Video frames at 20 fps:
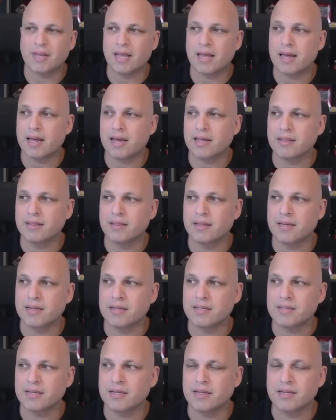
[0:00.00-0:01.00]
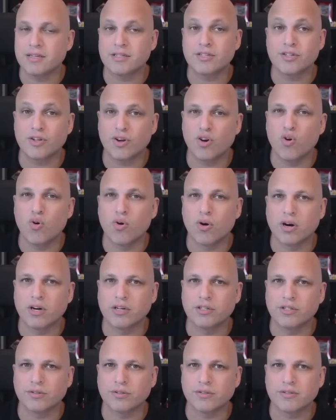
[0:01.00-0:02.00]
And this is
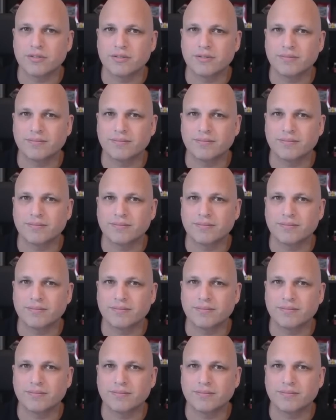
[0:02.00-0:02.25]
gorgeous.